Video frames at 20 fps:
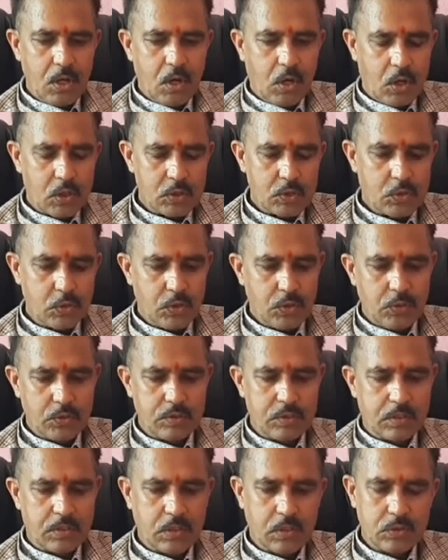Also your
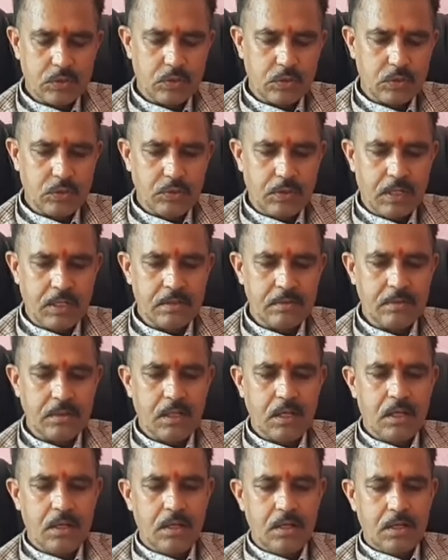turn. Also you
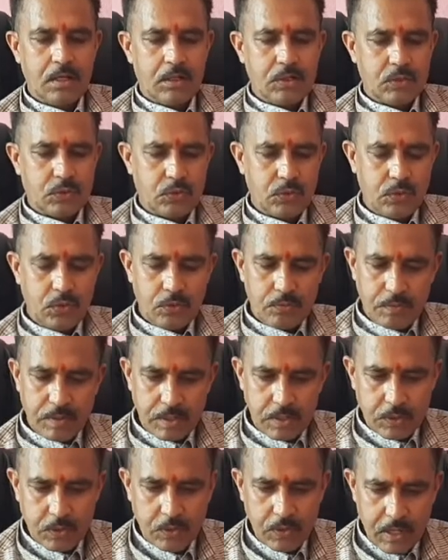can show your
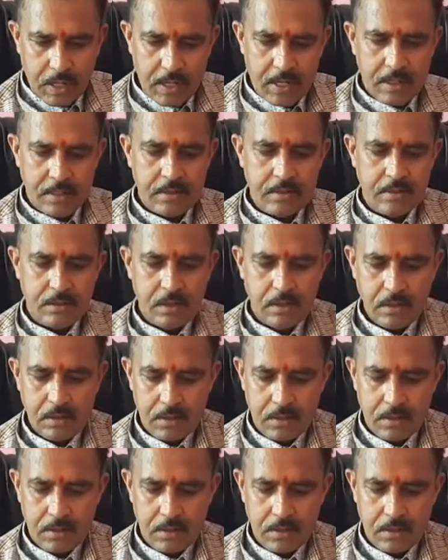video and